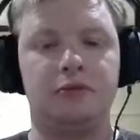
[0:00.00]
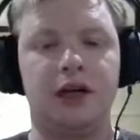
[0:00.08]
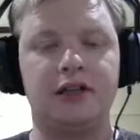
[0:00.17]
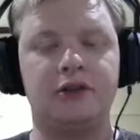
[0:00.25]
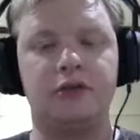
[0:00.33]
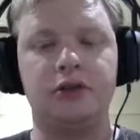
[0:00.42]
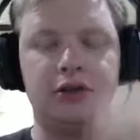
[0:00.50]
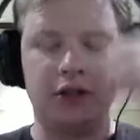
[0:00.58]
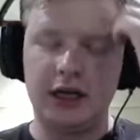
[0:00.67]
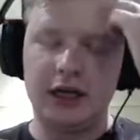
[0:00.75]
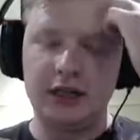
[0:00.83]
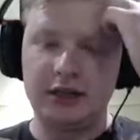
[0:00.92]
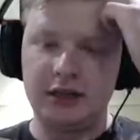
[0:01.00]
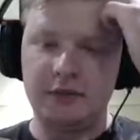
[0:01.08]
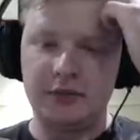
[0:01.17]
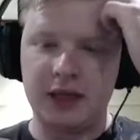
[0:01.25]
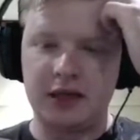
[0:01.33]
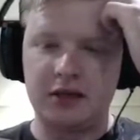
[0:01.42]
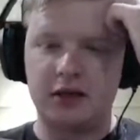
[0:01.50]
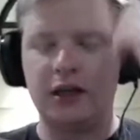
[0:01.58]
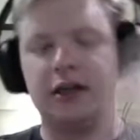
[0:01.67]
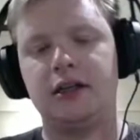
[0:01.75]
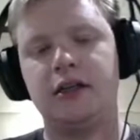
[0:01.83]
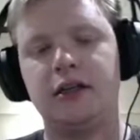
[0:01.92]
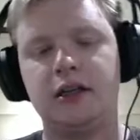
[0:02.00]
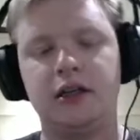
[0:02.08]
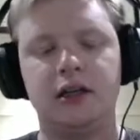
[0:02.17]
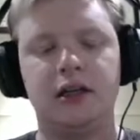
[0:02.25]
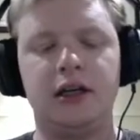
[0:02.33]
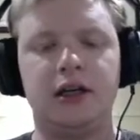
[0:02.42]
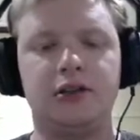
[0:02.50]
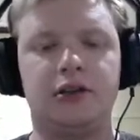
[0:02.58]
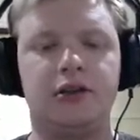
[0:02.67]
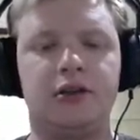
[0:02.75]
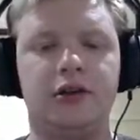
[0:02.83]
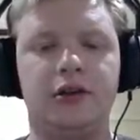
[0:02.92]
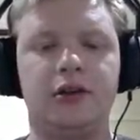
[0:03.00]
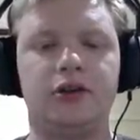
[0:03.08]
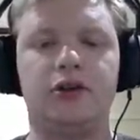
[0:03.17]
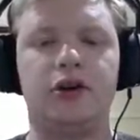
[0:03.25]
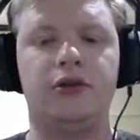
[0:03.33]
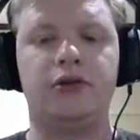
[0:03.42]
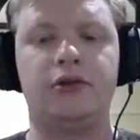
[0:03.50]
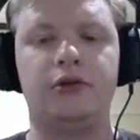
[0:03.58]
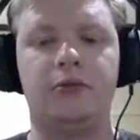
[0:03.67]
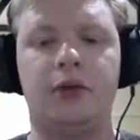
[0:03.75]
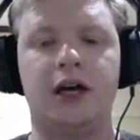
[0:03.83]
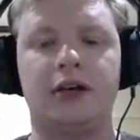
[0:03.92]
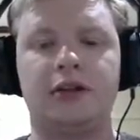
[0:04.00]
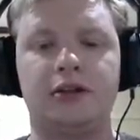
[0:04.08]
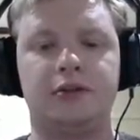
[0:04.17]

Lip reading: Mace Windu can't jump that high. He's only a Corran male.